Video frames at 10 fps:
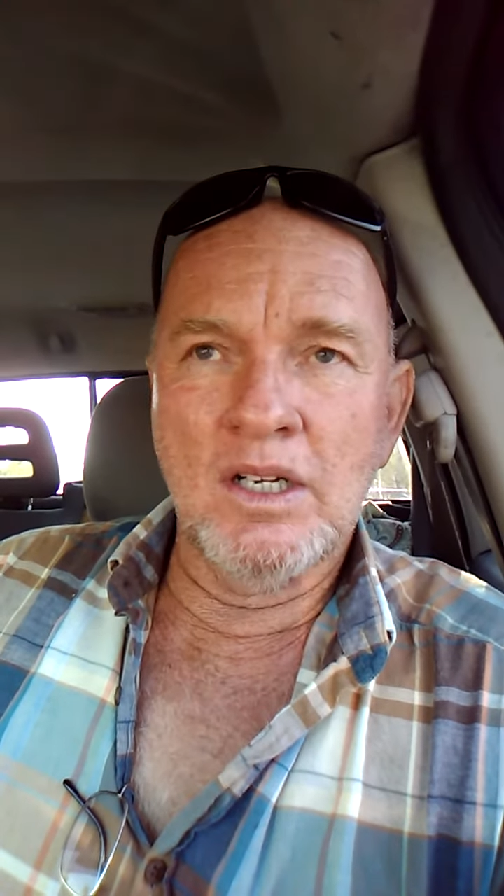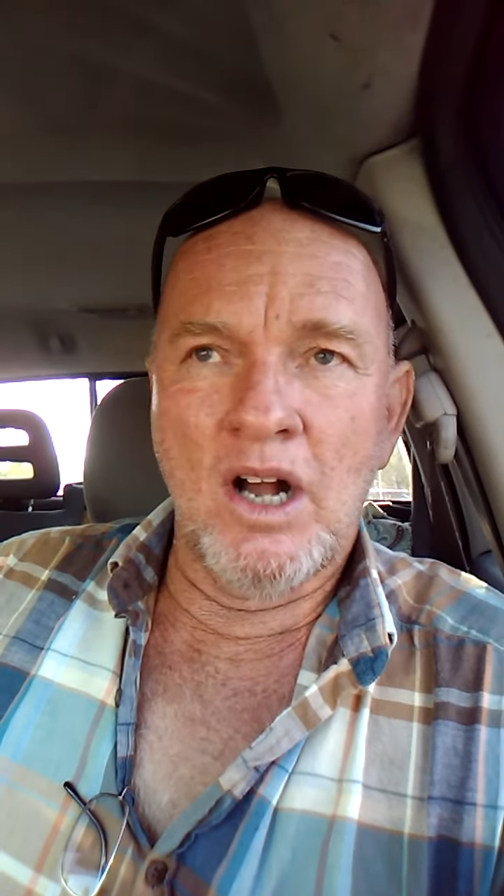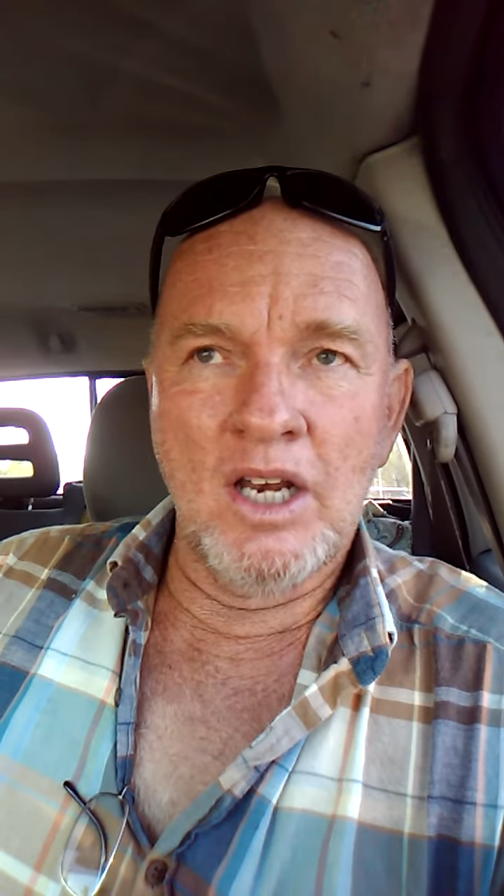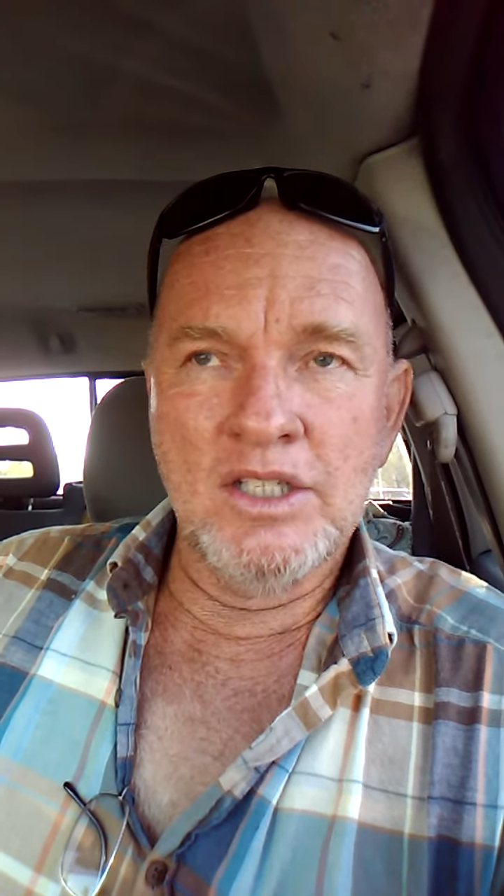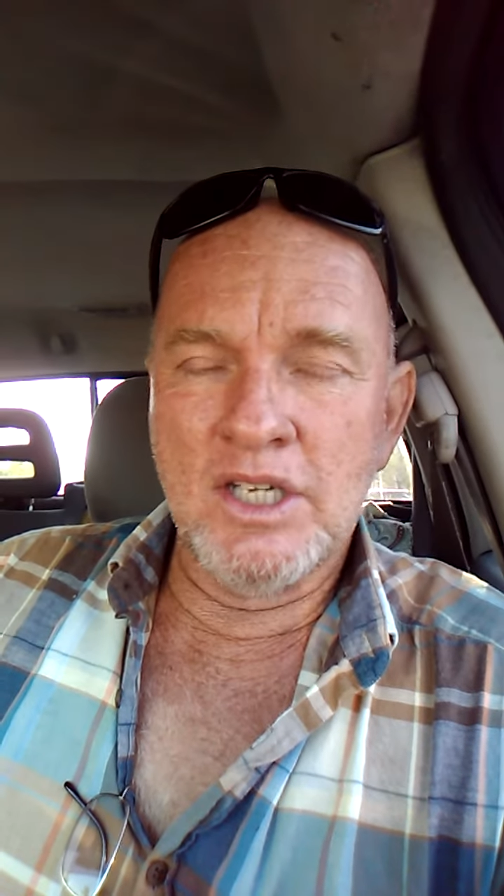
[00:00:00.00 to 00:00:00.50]

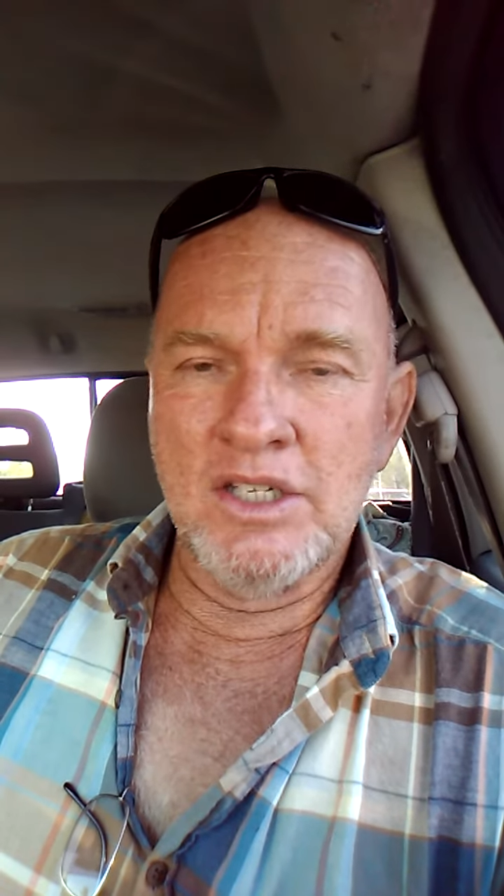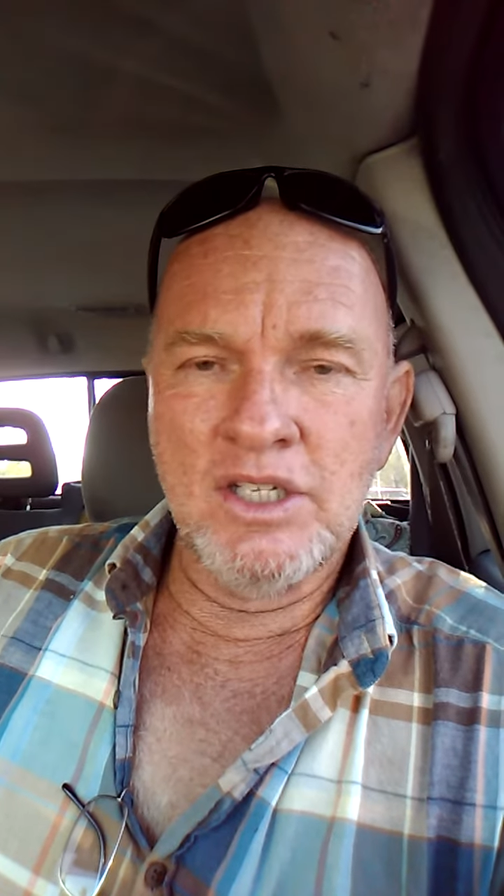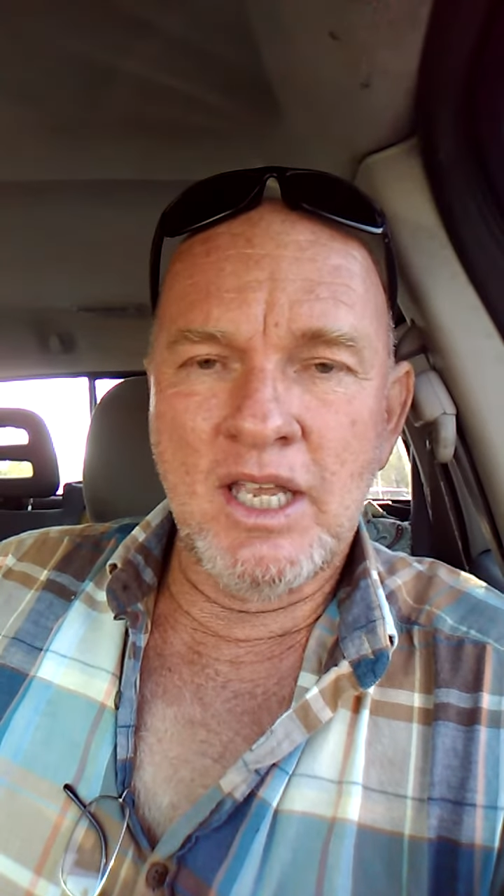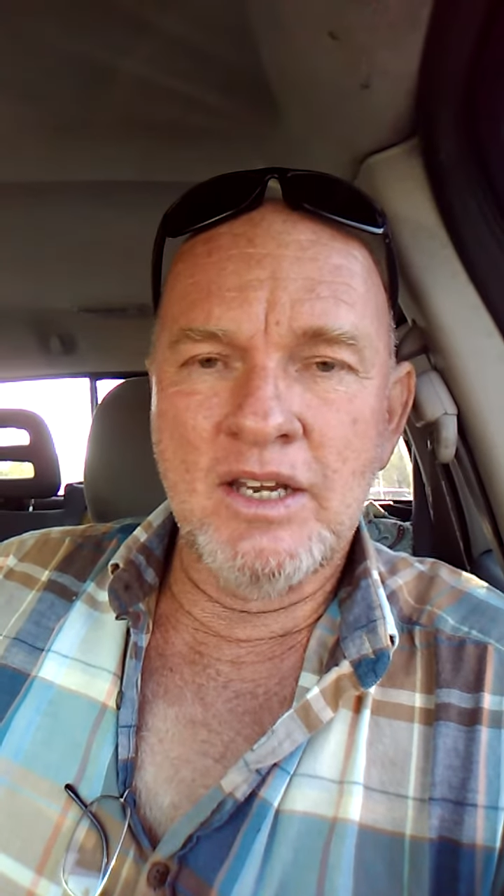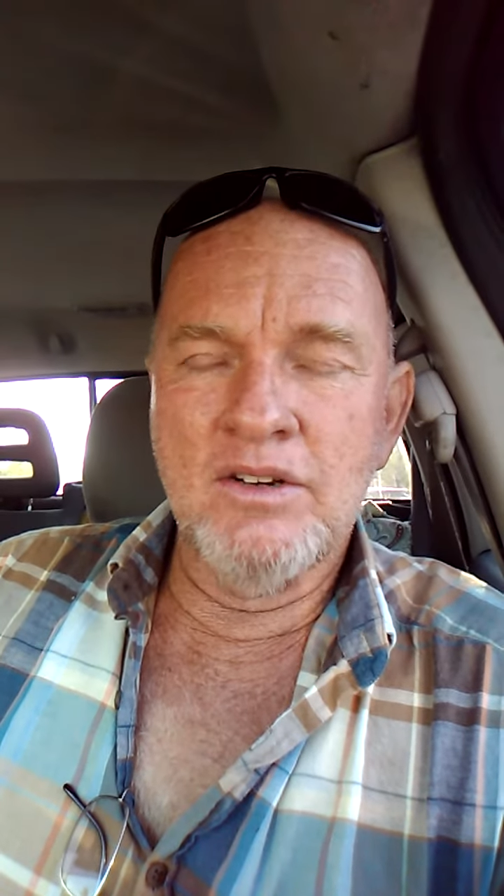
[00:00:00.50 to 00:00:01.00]
college
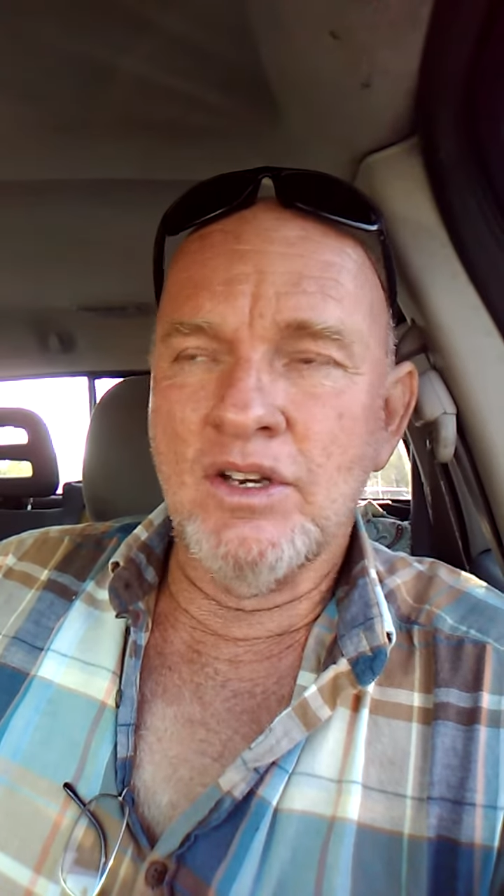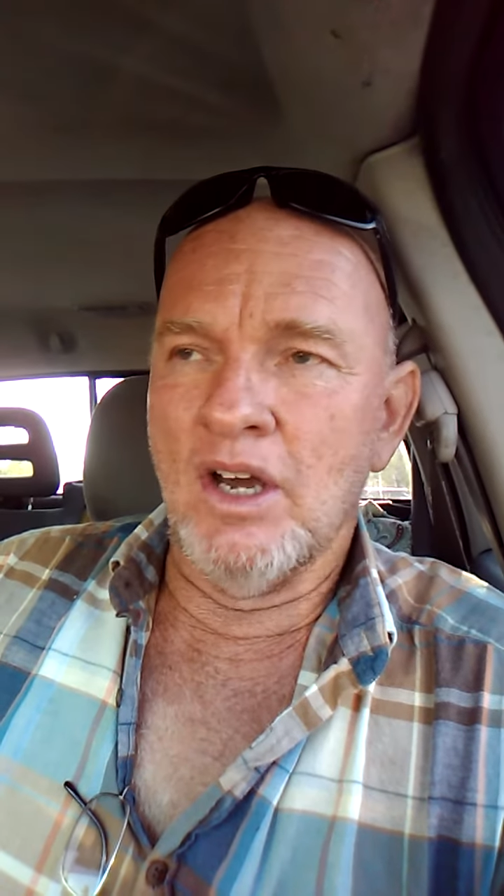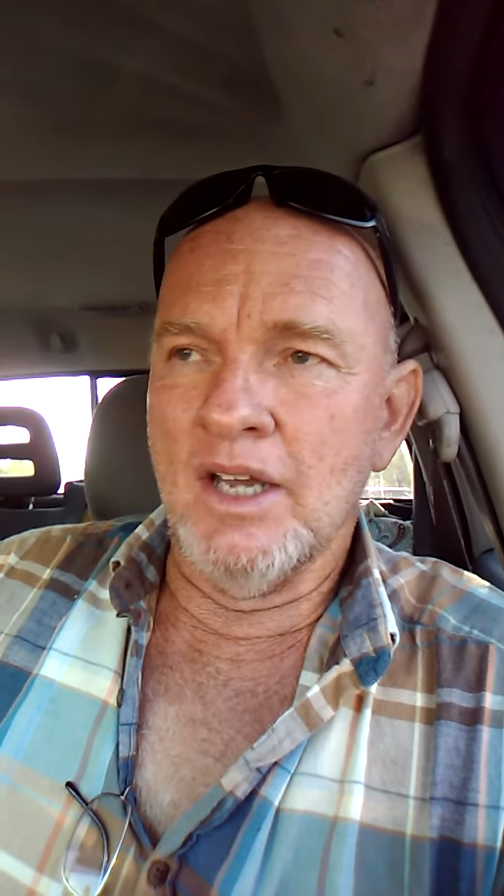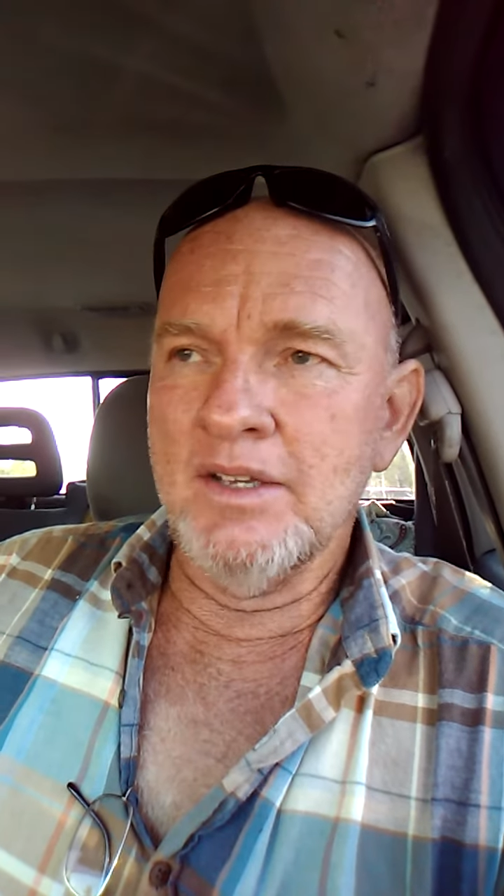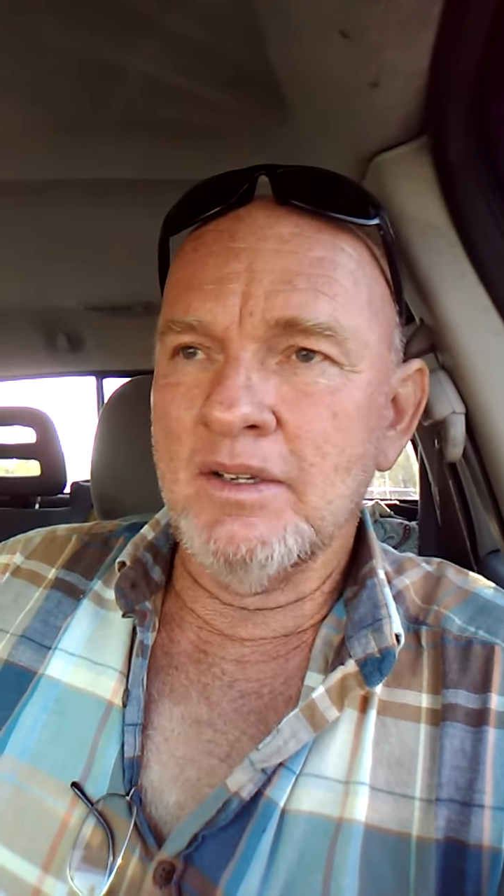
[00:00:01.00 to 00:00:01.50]
educated or
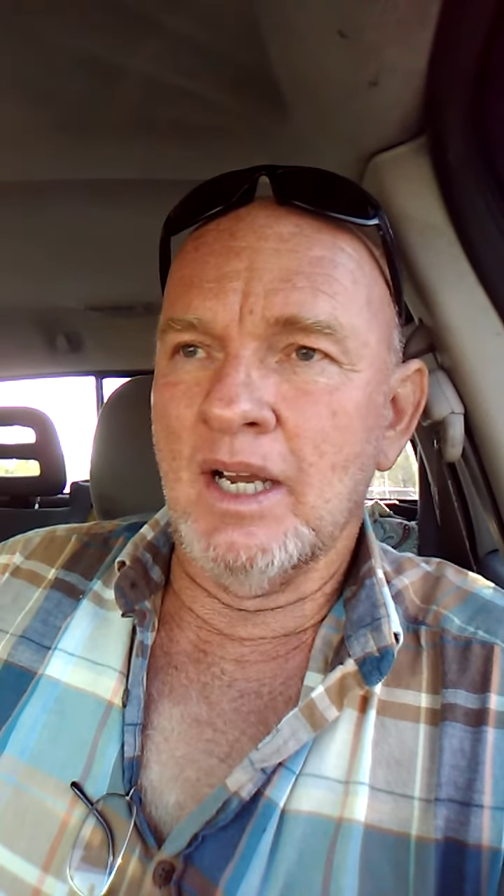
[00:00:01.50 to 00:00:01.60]
not,